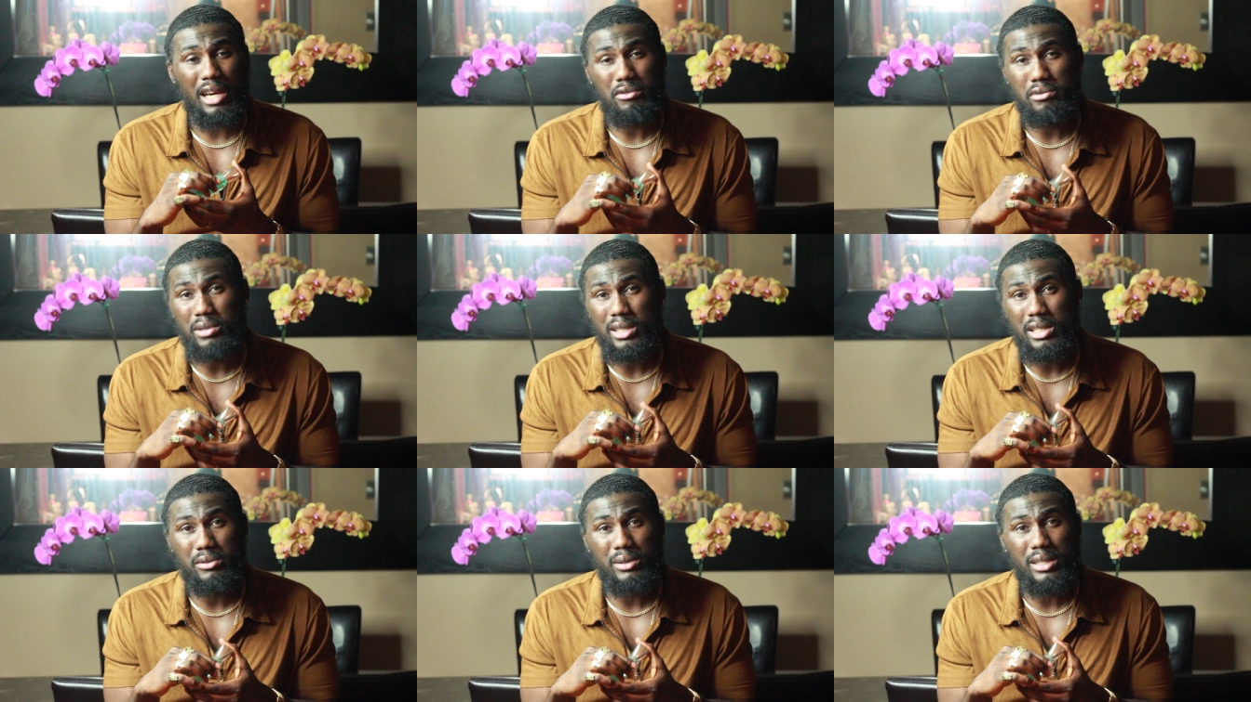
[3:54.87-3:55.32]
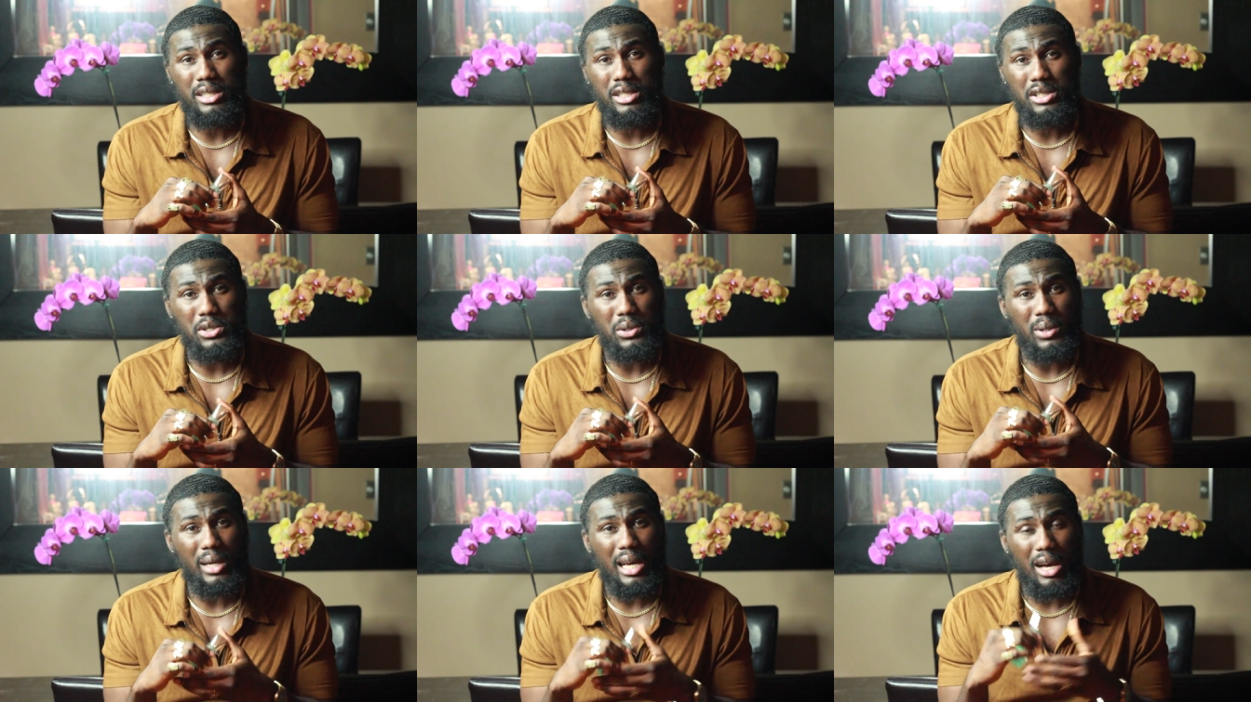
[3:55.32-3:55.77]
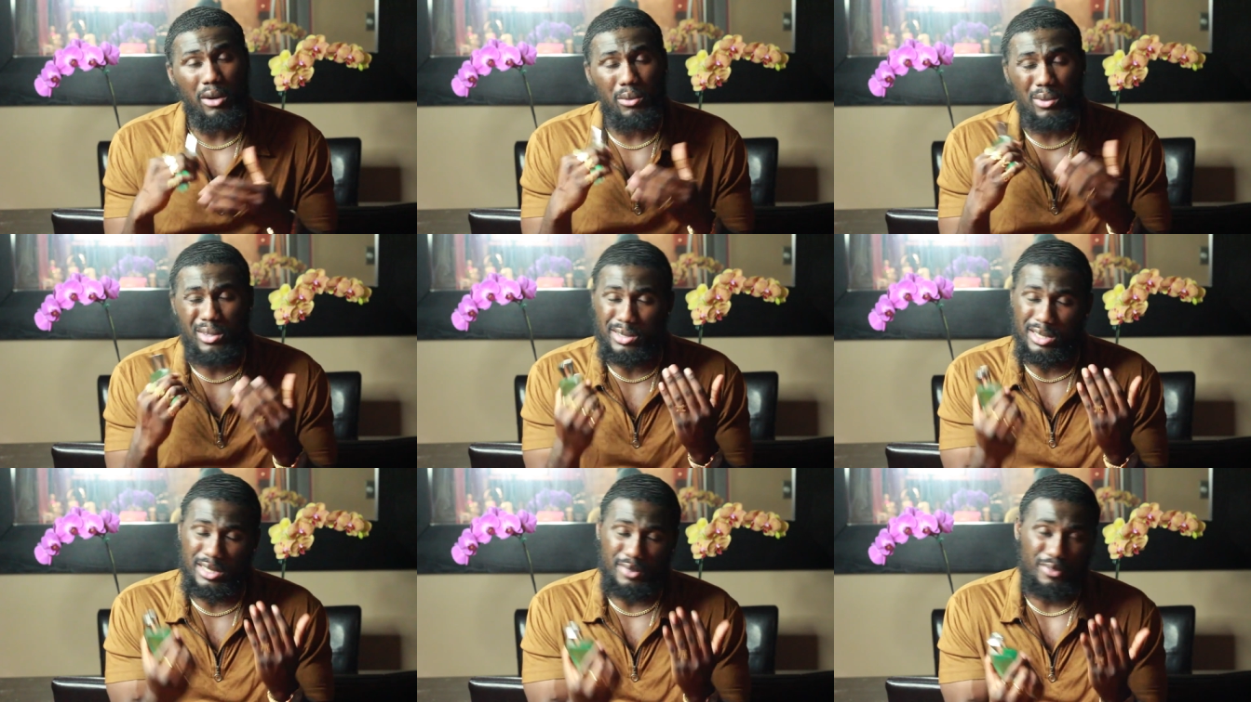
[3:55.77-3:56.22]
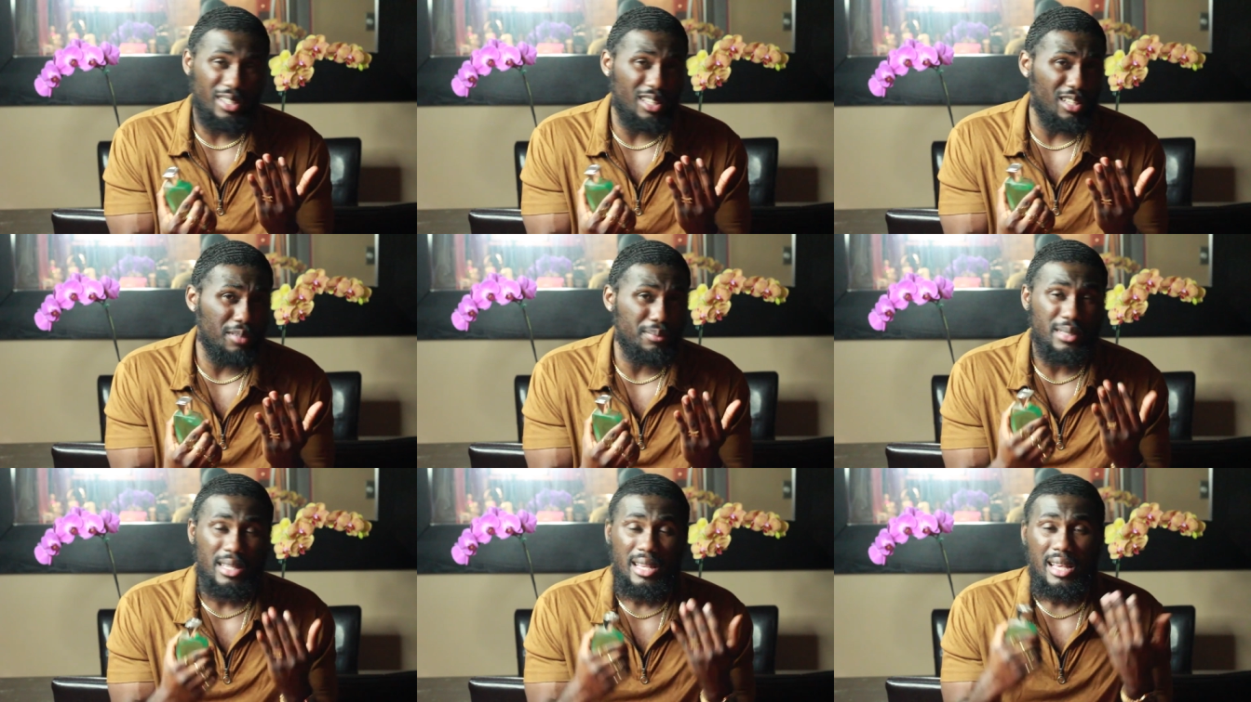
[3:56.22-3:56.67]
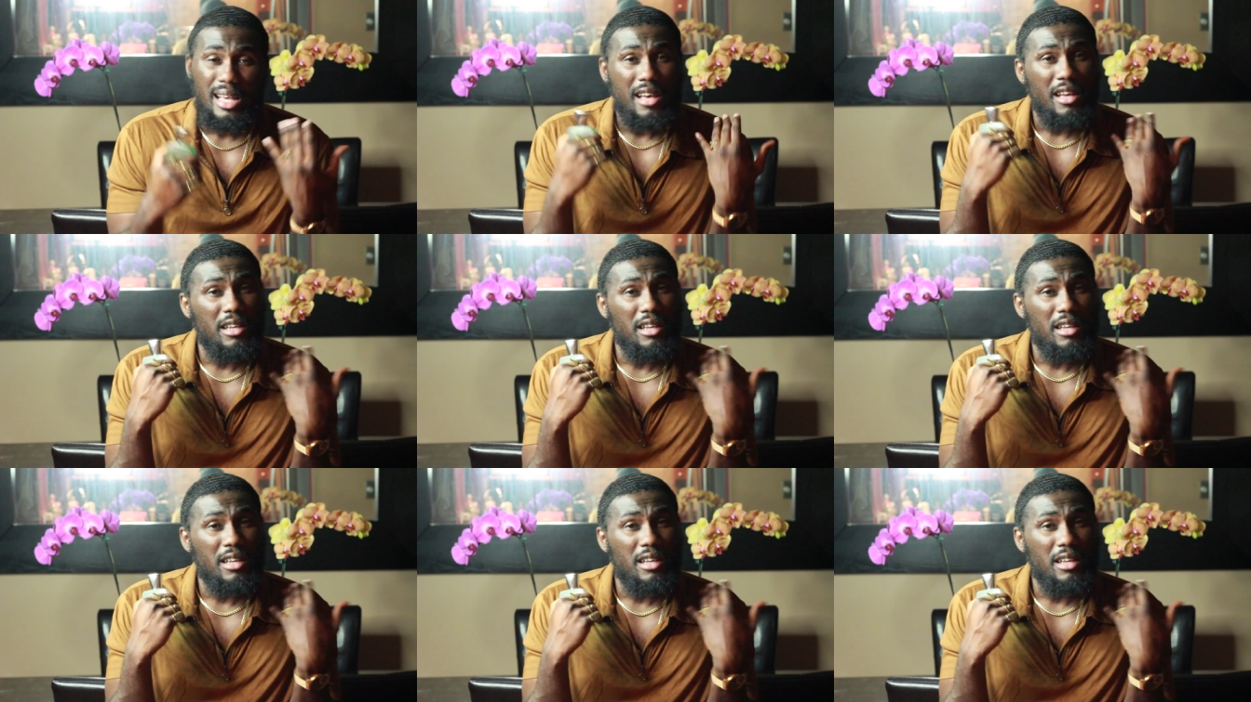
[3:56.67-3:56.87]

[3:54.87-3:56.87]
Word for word: I really, really enjoy how it was developed